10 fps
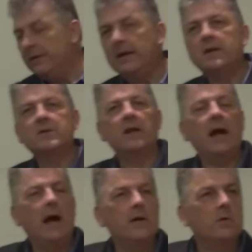and then as
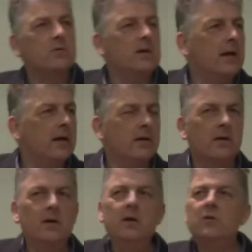an adult, she'd had
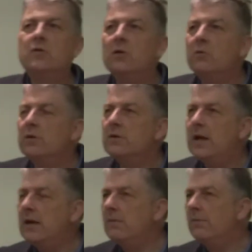her children
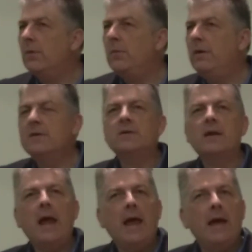taken from her
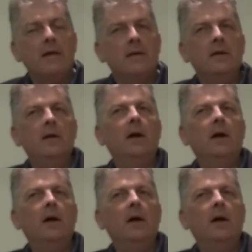into care.